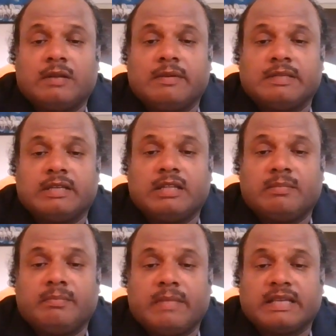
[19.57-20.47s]
basically, the
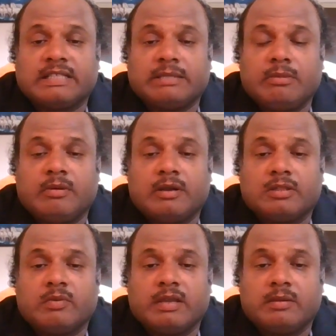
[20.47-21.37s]
maximum
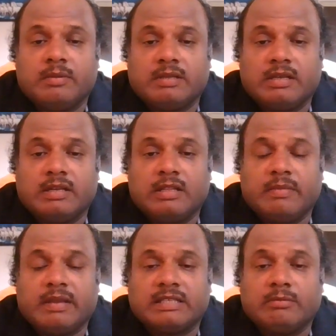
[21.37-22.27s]
earthquake, basically, the
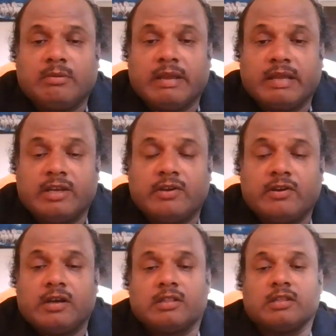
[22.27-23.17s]
maximum
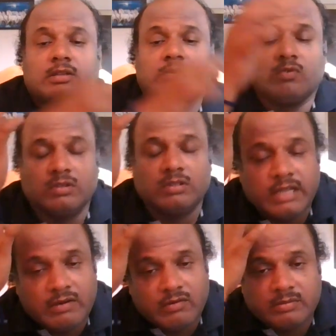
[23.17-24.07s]
magnitude earthquake was
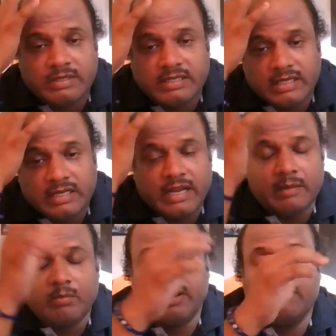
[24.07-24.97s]
basically
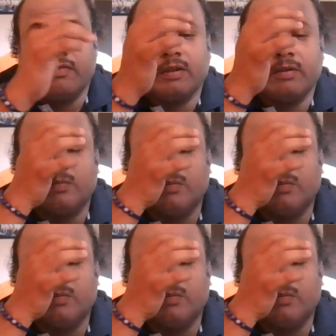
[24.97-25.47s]
9.5.